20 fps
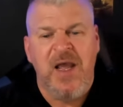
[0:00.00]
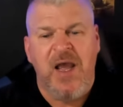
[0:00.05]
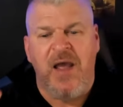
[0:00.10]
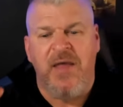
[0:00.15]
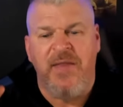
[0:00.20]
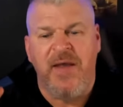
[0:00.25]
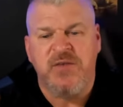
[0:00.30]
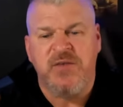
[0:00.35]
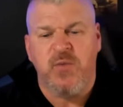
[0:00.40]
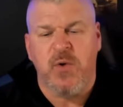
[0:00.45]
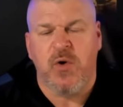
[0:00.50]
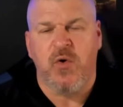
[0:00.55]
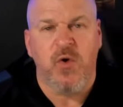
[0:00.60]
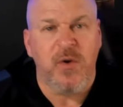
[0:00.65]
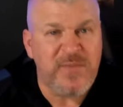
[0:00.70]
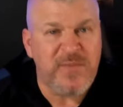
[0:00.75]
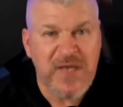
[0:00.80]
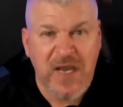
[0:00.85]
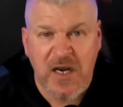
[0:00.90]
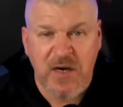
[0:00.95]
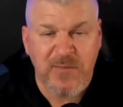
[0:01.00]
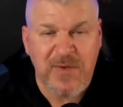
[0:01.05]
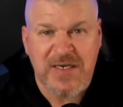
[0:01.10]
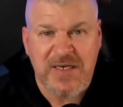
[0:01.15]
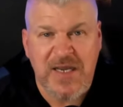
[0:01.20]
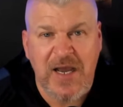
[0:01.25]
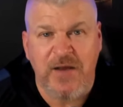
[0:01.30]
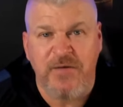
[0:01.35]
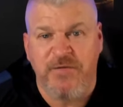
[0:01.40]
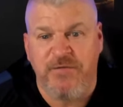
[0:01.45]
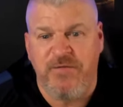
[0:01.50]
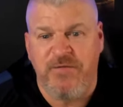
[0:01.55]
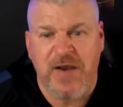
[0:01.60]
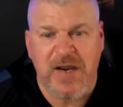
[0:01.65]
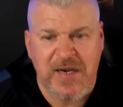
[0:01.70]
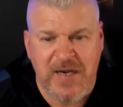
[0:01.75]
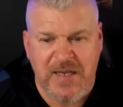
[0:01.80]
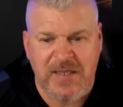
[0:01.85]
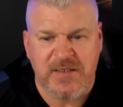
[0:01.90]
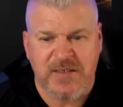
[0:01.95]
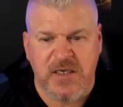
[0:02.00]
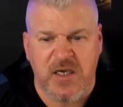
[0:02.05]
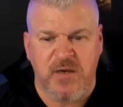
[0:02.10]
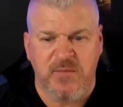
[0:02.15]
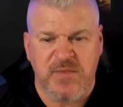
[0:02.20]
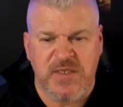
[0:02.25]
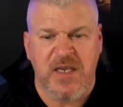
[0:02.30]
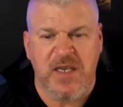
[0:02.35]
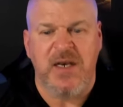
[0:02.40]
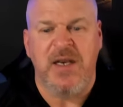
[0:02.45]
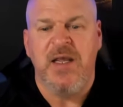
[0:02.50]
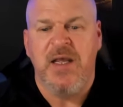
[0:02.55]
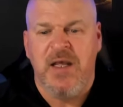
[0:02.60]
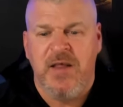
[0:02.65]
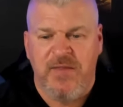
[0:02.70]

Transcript: And that's where cryptonomy.finance comes in.